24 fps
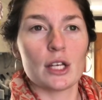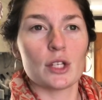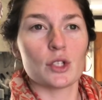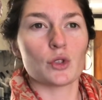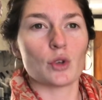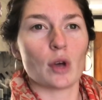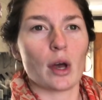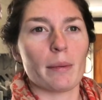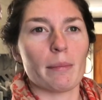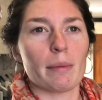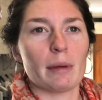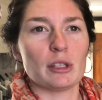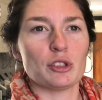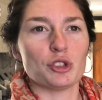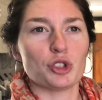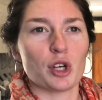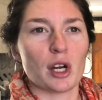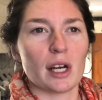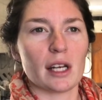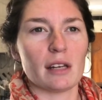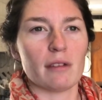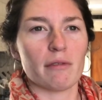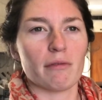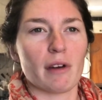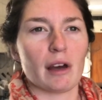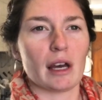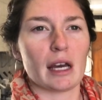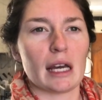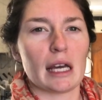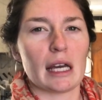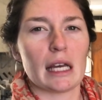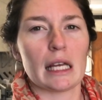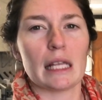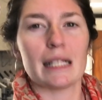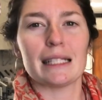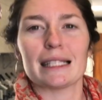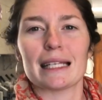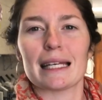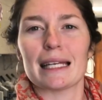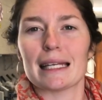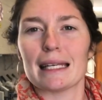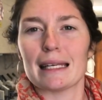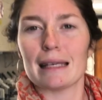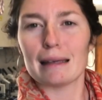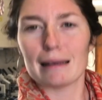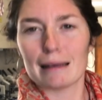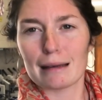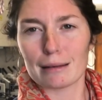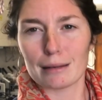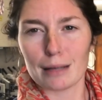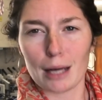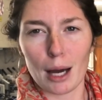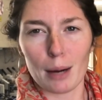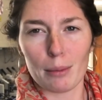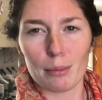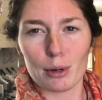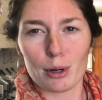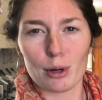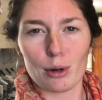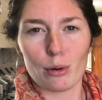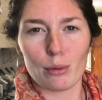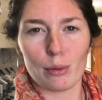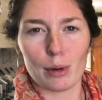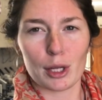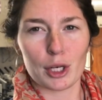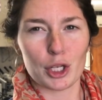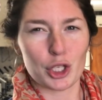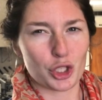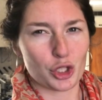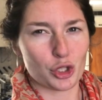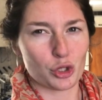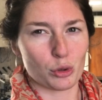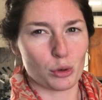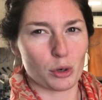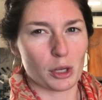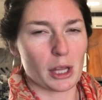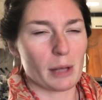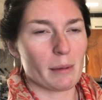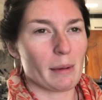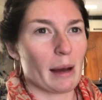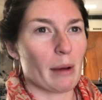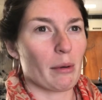So I've been trying to find an economical way to store them.